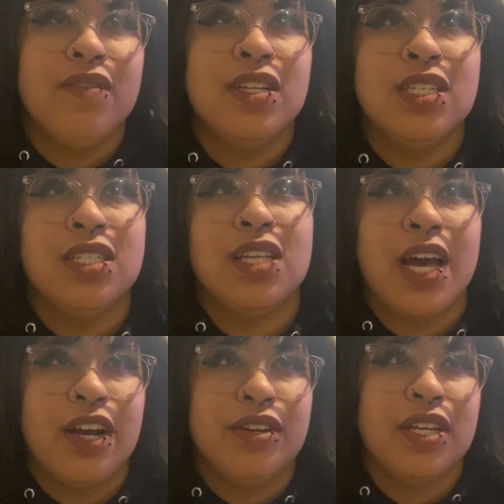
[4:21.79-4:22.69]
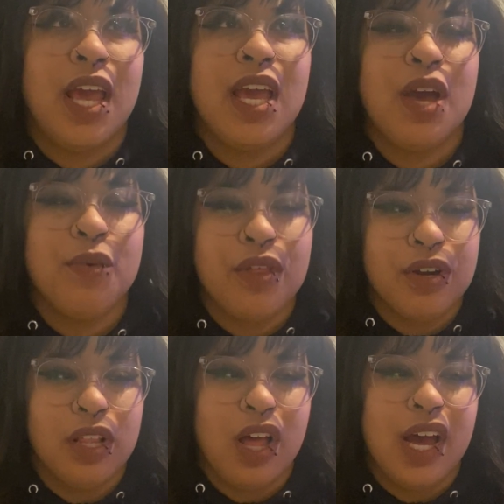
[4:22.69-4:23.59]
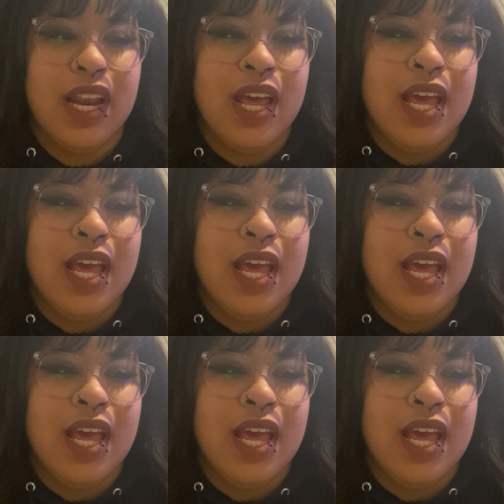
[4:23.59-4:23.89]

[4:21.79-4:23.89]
the desire to hang out with her a lot,